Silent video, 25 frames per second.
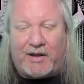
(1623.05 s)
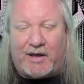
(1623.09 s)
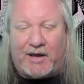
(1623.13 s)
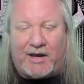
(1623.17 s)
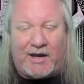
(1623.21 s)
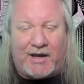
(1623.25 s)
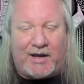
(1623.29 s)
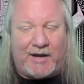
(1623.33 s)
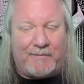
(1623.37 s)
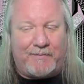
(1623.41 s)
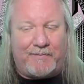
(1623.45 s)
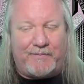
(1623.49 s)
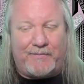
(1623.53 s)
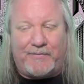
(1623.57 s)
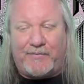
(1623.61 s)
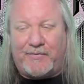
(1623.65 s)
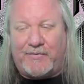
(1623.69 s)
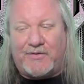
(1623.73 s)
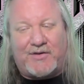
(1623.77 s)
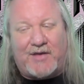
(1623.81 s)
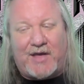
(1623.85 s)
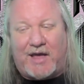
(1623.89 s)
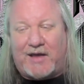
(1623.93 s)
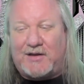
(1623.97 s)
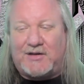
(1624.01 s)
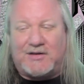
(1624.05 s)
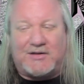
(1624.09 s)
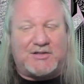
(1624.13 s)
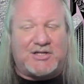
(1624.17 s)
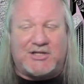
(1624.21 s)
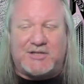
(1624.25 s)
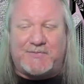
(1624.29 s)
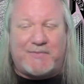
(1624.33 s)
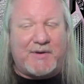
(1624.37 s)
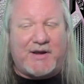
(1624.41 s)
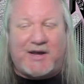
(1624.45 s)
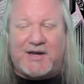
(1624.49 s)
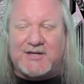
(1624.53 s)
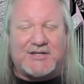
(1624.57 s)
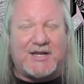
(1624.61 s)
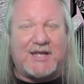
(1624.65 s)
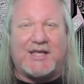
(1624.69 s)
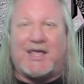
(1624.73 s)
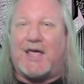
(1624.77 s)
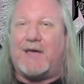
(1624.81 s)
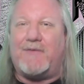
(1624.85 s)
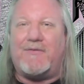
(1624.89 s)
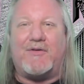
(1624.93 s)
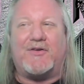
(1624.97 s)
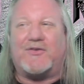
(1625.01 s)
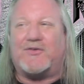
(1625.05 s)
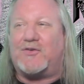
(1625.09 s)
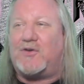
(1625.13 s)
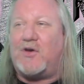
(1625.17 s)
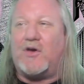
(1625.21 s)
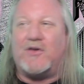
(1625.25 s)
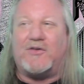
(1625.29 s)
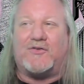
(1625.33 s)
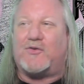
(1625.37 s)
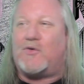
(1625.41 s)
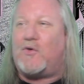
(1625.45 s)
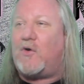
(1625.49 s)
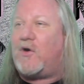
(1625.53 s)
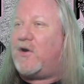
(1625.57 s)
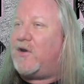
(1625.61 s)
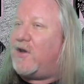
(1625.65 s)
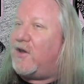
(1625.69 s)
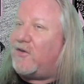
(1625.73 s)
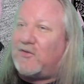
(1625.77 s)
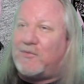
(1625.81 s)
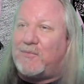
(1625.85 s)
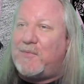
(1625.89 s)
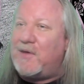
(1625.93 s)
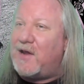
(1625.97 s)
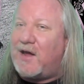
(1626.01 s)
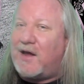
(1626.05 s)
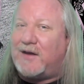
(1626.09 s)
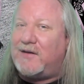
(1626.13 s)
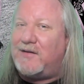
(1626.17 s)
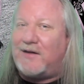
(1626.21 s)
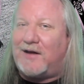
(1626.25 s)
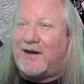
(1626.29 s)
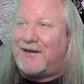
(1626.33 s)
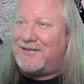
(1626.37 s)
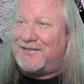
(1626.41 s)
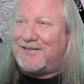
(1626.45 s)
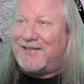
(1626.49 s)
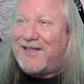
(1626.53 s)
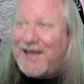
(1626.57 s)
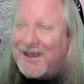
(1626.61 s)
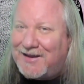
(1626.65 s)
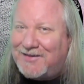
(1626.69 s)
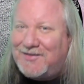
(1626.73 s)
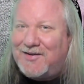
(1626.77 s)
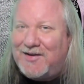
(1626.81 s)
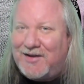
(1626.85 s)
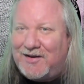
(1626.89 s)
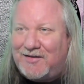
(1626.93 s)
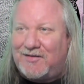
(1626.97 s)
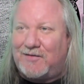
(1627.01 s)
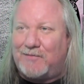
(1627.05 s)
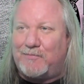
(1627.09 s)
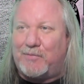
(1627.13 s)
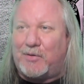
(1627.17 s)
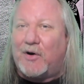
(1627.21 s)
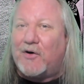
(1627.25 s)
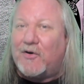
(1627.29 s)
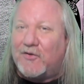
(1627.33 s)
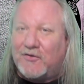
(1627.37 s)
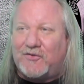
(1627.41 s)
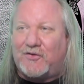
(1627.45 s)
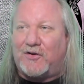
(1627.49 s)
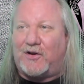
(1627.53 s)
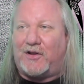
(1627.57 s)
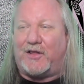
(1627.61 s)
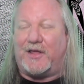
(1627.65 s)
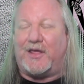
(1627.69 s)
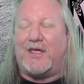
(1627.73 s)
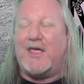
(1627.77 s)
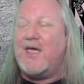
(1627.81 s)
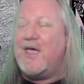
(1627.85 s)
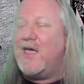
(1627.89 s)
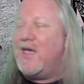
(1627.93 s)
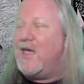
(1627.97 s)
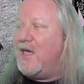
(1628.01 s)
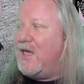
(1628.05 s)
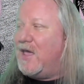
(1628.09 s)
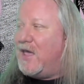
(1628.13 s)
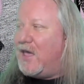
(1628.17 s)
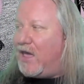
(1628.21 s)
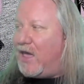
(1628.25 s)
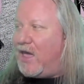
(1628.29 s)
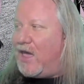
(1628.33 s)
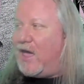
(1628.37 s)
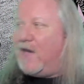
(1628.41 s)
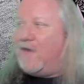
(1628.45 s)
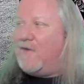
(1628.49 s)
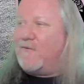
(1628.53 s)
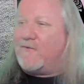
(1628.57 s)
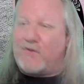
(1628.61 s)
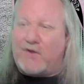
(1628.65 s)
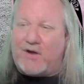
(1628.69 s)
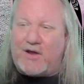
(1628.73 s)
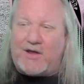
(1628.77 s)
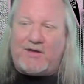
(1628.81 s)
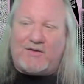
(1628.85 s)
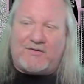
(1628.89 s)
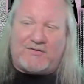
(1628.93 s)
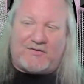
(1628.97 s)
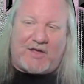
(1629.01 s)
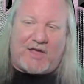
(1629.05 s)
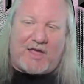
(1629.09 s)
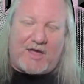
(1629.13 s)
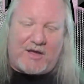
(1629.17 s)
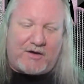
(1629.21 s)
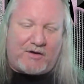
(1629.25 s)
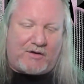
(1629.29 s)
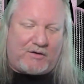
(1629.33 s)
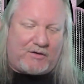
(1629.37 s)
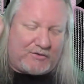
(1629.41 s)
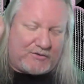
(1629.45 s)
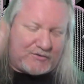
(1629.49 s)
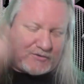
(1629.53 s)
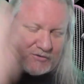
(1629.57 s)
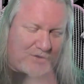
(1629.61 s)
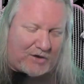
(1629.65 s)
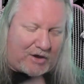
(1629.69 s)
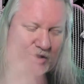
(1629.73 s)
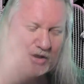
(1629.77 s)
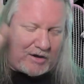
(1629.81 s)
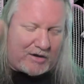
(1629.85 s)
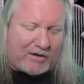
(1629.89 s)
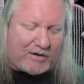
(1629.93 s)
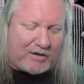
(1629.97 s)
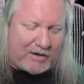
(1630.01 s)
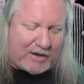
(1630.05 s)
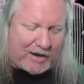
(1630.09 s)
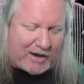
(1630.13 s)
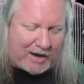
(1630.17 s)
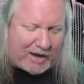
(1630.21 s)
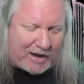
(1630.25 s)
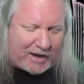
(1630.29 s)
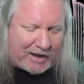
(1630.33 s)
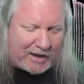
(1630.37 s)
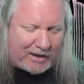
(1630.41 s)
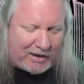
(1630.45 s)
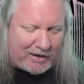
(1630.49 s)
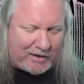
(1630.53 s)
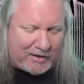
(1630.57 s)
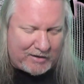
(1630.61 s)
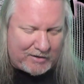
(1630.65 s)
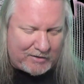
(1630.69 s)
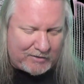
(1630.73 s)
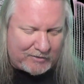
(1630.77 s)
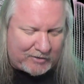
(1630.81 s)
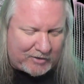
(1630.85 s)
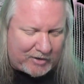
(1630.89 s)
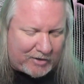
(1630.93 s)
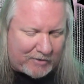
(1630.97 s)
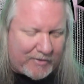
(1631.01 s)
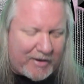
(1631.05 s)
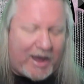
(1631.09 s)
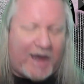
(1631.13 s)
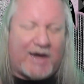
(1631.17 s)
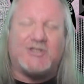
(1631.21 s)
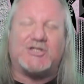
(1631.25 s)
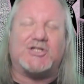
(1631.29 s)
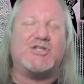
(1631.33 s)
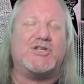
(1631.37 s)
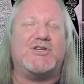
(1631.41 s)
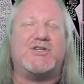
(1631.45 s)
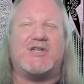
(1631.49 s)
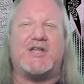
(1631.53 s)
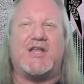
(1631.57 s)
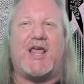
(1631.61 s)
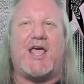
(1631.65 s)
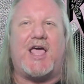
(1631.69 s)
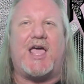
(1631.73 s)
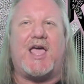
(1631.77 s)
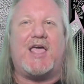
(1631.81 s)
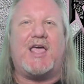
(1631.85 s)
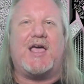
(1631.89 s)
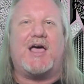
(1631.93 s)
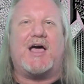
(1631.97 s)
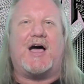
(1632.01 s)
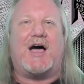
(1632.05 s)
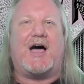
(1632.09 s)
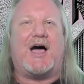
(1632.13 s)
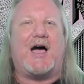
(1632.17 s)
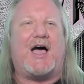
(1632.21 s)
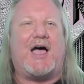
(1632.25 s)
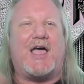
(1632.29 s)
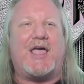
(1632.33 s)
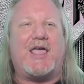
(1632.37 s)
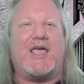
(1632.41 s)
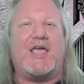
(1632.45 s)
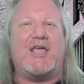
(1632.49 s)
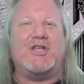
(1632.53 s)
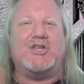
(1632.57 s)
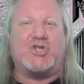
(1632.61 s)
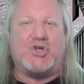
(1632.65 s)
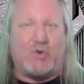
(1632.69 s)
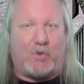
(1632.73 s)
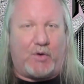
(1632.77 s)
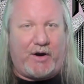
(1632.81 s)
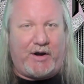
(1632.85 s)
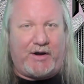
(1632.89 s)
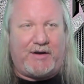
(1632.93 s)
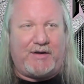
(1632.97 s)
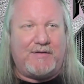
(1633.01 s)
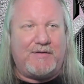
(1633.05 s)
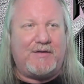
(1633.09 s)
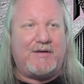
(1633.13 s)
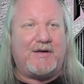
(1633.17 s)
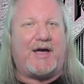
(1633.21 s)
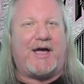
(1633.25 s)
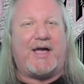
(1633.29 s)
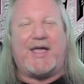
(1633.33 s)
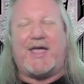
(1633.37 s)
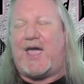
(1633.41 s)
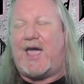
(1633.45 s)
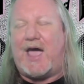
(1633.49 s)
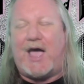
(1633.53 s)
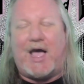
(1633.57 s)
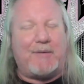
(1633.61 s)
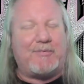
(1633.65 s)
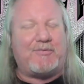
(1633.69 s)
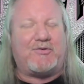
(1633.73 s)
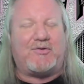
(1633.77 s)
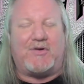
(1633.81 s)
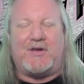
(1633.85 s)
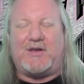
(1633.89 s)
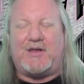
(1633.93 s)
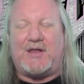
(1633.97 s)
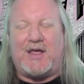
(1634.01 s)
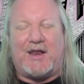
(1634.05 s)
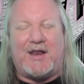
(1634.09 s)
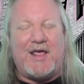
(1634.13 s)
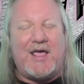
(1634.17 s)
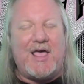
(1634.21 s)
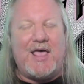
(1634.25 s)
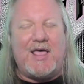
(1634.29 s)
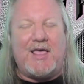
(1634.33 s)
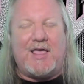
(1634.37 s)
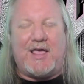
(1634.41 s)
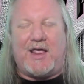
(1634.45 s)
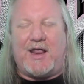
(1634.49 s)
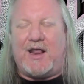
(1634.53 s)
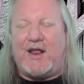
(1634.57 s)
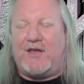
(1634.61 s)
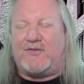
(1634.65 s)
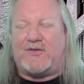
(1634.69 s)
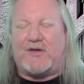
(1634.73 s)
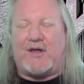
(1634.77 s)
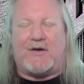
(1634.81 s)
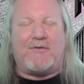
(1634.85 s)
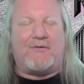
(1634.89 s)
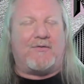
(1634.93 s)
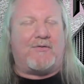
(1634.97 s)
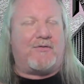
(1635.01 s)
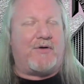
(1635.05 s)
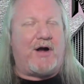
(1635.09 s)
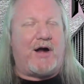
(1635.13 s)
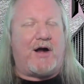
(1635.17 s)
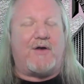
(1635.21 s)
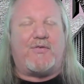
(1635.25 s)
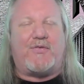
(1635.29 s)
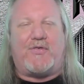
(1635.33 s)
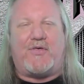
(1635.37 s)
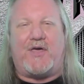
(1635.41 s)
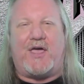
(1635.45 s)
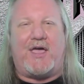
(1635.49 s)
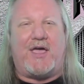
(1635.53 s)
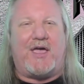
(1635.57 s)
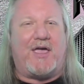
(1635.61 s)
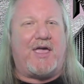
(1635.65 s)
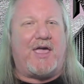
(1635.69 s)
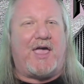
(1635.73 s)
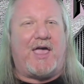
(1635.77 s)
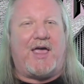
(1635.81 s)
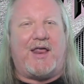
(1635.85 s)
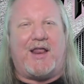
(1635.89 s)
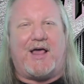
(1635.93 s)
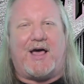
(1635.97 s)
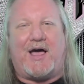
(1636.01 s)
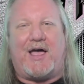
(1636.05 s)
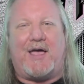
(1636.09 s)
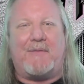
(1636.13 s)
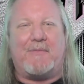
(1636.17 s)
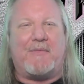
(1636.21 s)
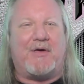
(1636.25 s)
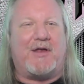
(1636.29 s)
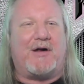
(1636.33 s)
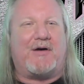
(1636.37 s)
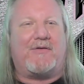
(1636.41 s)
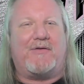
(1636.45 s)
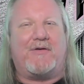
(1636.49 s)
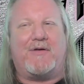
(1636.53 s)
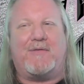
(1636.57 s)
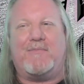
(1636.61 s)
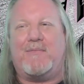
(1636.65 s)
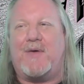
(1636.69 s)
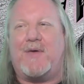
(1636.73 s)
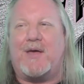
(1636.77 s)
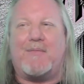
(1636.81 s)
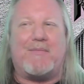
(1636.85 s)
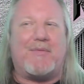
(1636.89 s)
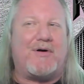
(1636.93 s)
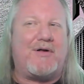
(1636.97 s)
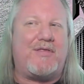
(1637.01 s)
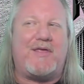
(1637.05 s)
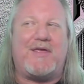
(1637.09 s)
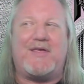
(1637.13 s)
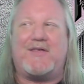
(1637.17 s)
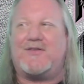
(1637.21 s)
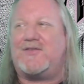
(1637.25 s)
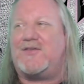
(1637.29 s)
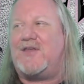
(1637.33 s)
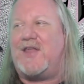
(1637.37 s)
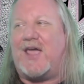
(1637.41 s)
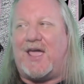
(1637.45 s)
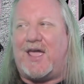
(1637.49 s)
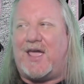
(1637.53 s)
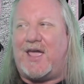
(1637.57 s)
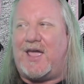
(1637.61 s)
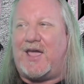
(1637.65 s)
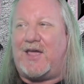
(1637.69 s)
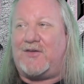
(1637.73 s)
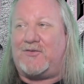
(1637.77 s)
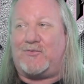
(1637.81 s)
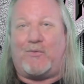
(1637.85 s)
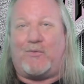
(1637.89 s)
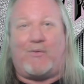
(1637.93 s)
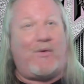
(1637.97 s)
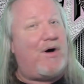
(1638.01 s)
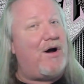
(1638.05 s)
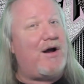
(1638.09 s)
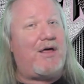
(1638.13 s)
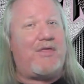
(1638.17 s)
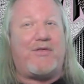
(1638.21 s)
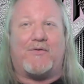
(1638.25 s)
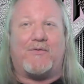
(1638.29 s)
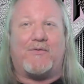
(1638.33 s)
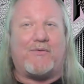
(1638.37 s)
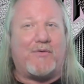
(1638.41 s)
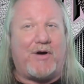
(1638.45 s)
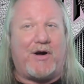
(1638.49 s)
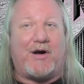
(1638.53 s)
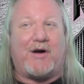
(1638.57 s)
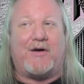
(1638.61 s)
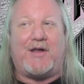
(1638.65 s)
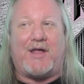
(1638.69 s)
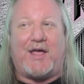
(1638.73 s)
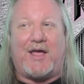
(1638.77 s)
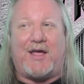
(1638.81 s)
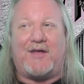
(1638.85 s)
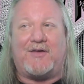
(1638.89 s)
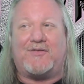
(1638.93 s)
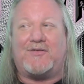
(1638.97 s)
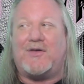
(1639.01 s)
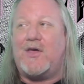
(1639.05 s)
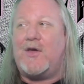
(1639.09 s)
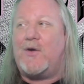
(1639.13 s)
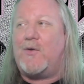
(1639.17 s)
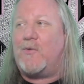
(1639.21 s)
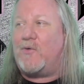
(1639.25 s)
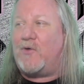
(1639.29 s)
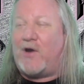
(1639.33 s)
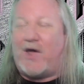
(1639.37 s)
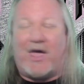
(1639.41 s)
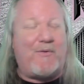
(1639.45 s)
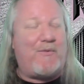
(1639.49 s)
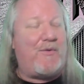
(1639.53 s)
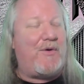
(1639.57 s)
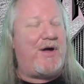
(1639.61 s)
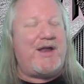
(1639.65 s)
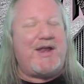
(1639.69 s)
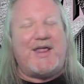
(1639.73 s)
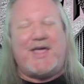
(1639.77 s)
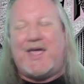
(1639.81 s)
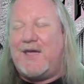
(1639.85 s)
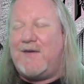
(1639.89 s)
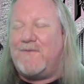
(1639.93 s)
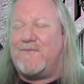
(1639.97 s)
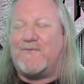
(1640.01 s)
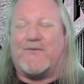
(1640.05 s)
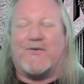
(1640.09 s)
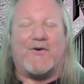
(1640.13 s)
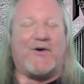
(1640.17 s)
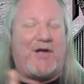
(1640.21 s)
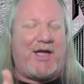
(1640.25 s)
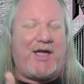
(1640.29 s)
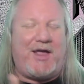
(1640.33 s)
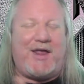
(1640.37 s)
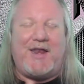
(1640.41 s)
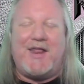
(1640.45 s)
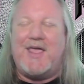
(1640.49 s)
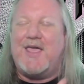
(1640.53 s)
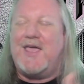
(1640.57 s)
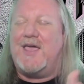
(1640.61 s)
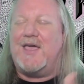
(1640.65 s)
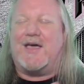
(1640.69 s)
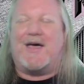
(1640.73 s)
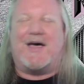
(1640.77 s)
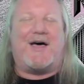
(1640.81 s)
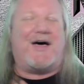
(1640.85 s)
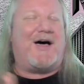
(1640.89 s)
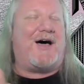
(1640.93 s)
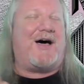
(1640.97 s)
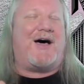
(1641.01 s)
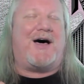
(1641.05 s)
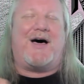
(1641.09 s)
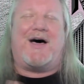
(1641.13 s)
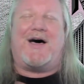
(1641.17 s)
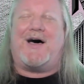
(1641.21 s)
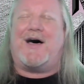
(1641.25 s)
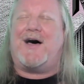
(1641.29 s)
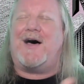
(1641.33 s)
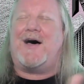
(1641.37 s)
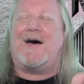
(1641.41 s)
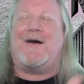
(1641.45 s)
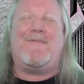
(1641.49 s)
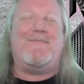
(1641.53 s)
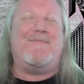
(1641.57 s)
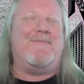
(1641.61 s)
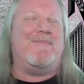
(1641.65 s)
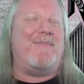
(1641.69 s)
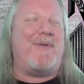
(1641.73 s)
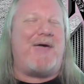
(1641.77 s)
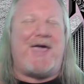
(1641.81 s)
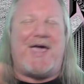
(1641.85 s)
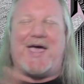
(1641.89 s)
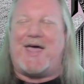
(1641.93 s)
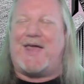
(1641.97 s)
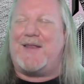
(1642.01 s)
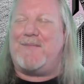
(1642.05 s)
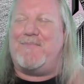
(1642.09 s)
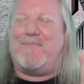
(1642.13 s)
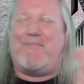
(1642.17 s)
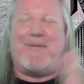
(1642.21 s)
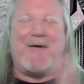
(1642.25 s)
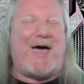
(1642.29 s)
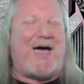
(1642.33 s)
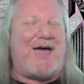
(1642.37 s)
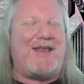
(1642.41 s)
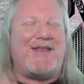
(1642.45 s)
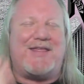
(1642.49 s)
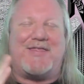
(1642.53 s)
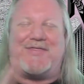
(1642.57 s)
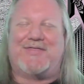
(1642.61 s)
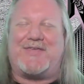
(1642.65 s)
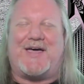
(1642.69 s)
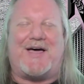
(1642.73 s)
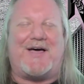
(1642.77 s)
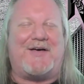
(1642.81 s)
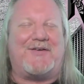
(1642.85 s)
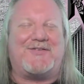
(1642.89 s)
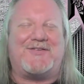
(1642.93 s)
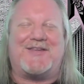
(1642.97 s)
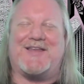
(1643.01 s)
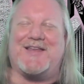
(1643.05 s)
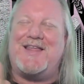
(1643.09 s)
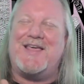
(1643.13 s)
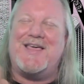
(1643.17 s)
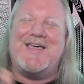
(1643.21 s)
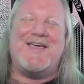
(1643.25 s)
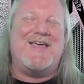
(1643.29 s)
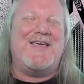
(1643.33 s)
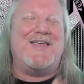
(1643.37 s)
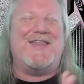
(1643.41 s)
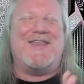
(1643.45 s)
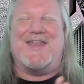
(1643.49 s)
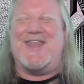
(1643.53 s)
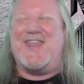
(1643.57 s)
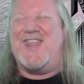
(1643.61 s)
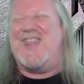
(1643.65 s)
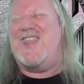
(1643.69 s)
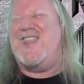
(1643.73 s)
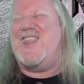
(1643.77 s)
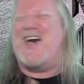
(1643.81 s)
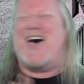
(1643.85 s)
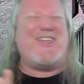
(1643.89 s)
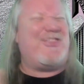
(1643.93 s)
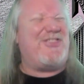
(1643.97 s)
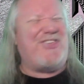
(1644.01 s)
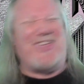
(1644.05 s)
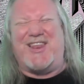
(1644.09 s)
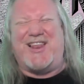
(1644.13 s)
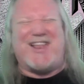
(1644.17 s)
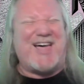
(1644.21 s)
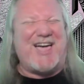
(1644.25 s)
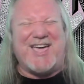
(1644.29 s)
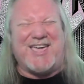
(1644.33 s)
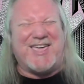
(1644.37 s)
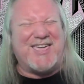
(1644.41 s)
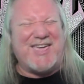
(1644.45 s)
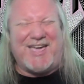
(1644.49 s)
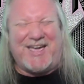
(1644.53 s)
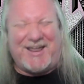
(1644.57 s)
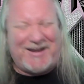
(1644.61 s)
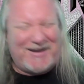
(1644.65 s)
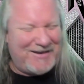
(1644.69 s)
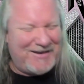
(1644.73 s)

uh, that just because I gave it a good score doesn't mean I, I liked it personally. Every single song I did a reaction to today, I enjoyed. I absolutely did. It is a rare thing, and I'm going to remember this day as one of the rare days where I went eight for eight. Ah, uh, man, batting a thousand. Nothing like it.